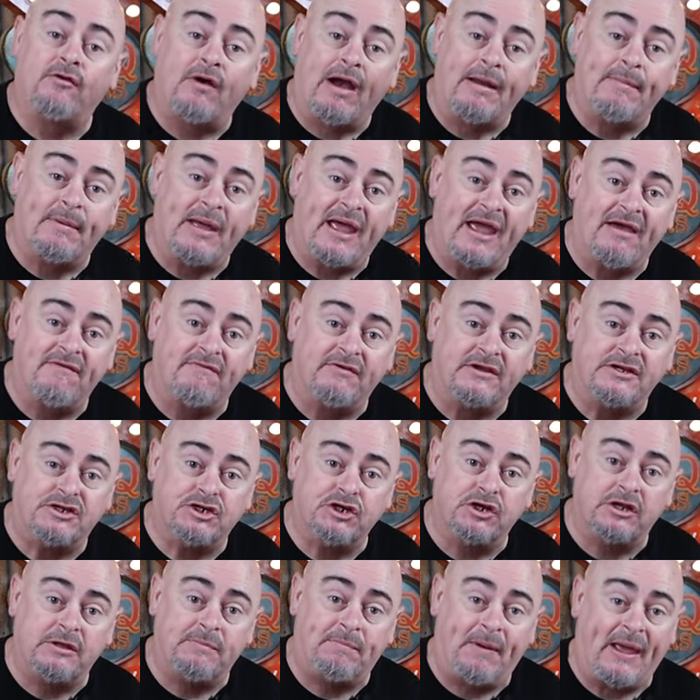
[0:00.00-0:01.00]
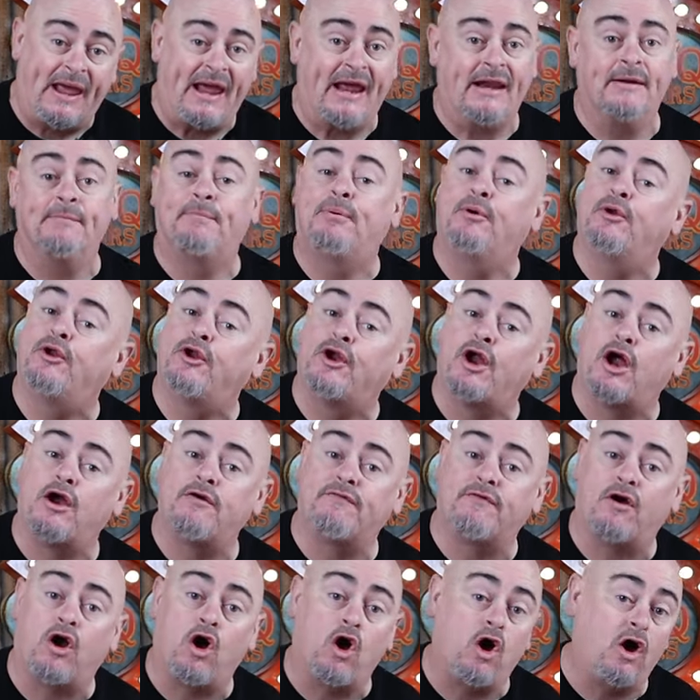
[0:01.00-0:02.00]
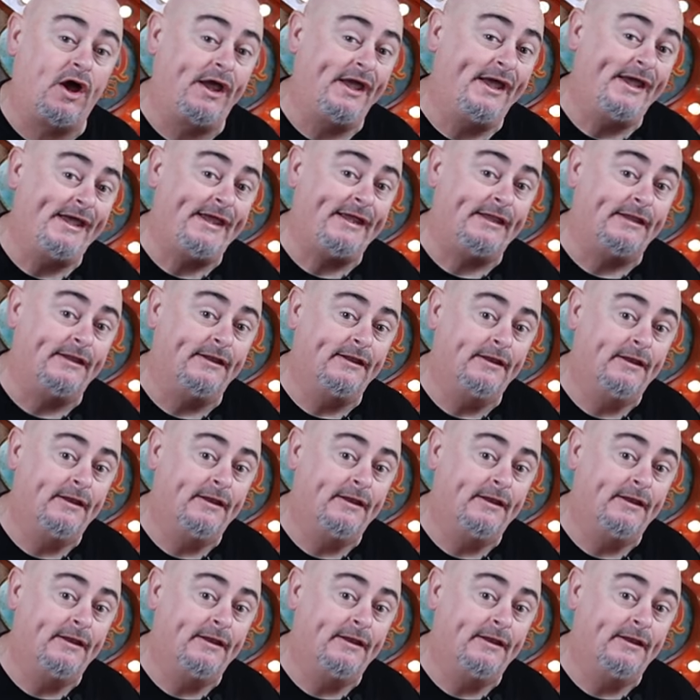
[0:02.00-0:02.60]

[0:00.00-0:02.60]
grab a heavy duty pan and put it over a high heat.